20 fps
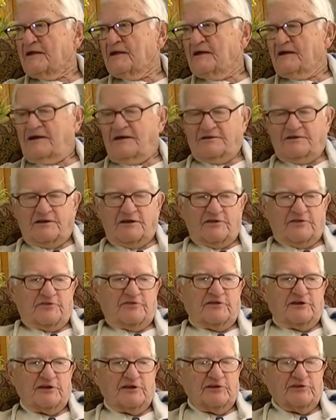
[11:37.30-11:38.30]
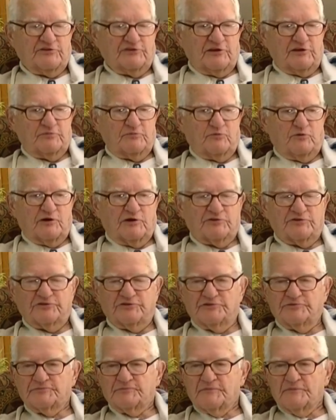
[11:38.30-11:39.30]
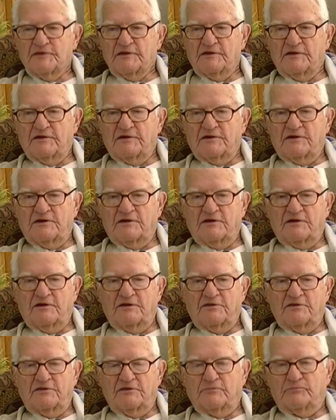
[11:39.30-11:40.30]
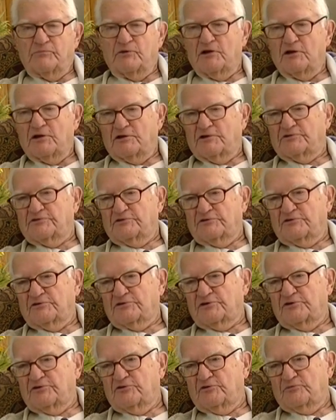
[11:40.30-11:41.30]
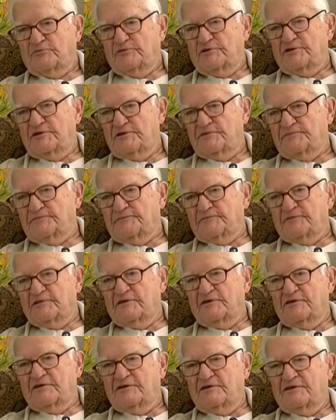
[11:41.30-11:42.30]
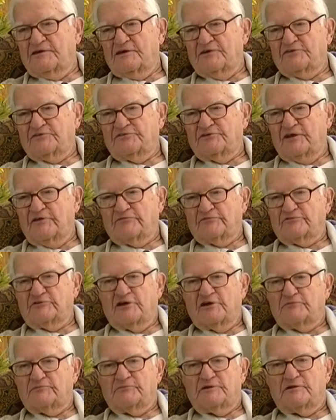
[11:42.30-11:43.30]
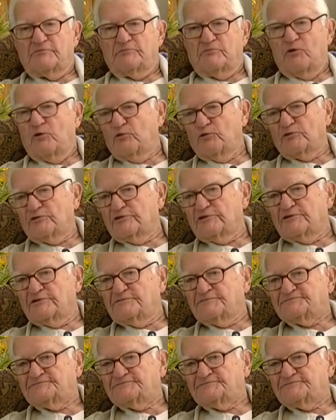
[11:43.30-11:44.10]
And another thing he said once, a bullet that will kill me has not yet been molded.